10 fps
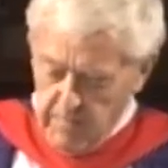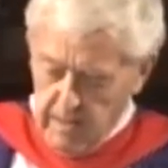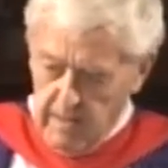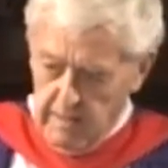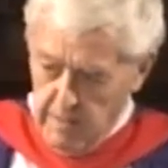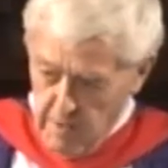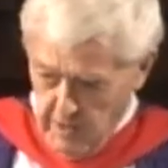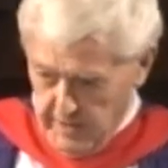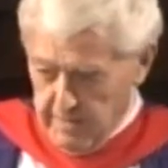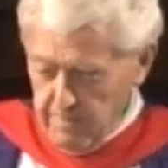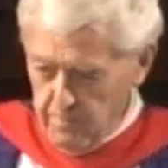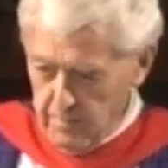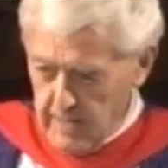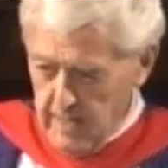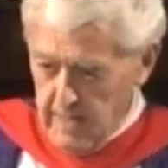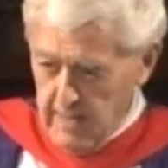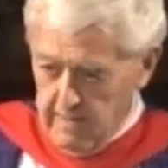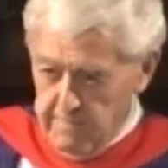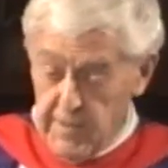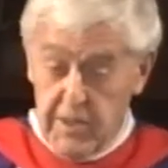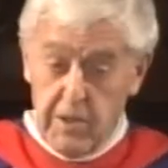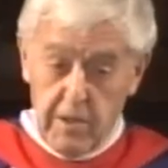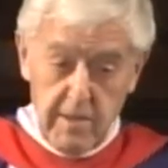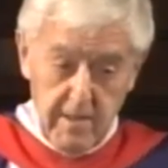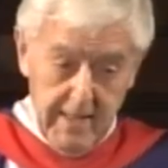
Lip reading: an American, visited